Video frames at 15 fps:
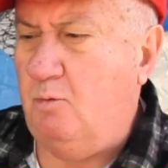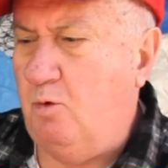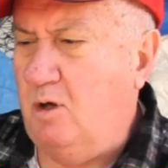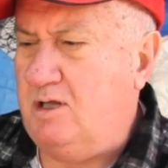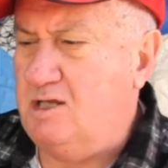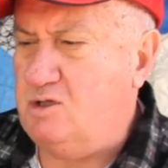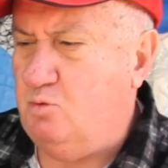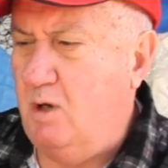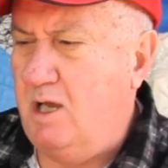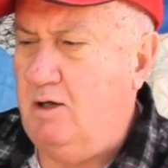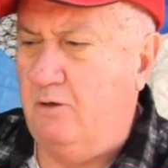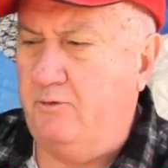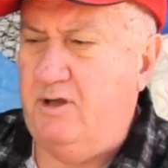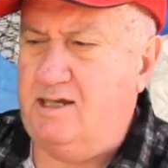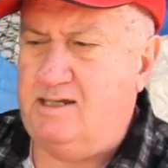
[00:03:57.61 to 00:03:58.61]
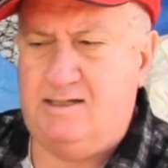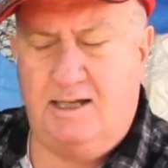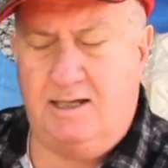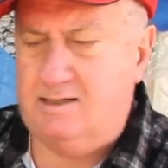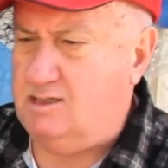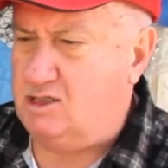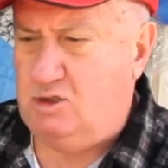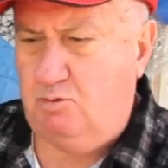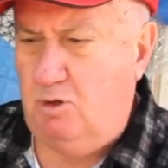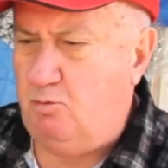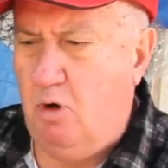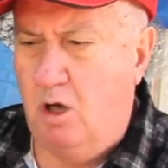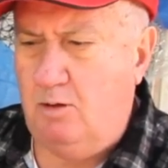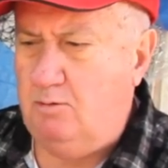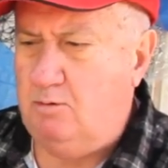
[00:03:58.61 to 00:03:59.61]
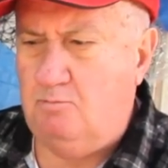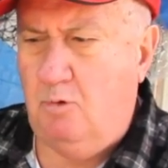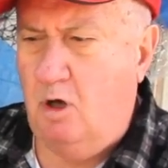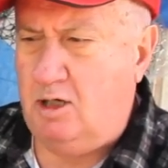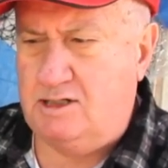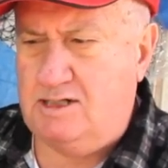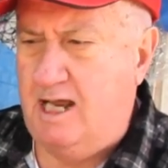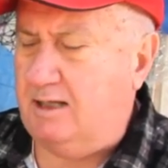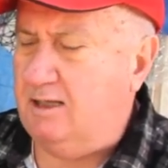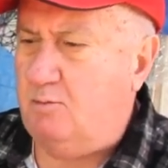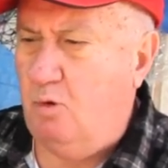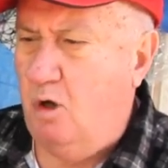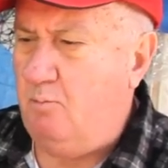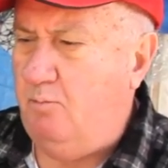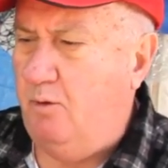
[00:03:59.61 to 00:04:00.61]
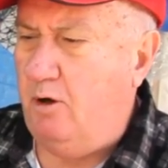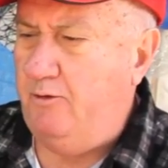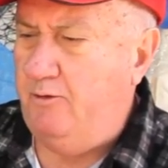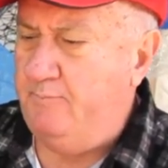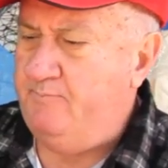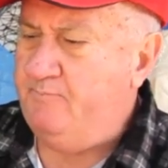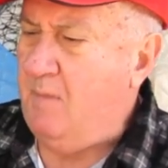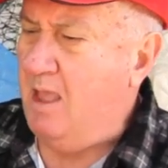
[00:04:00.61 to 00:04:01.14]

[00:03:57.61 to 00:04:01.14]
And when there's weed on these things, the squid won't attack them, won't bite them.